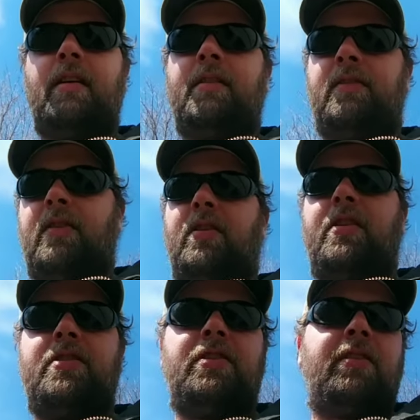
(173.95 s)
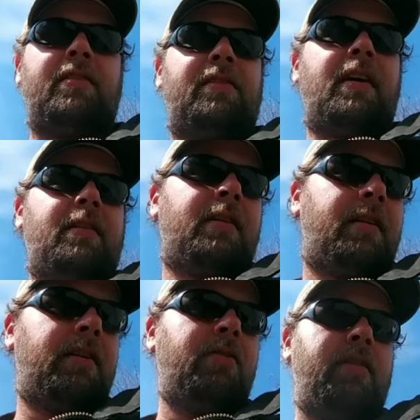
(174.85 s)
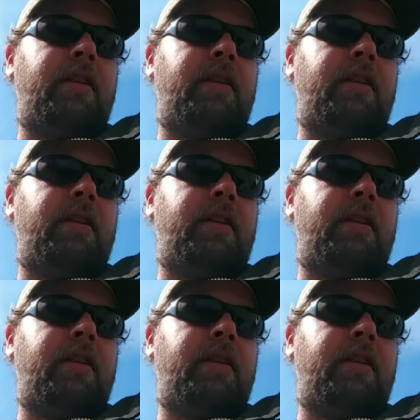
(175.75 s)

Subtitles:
surge, you can send the unit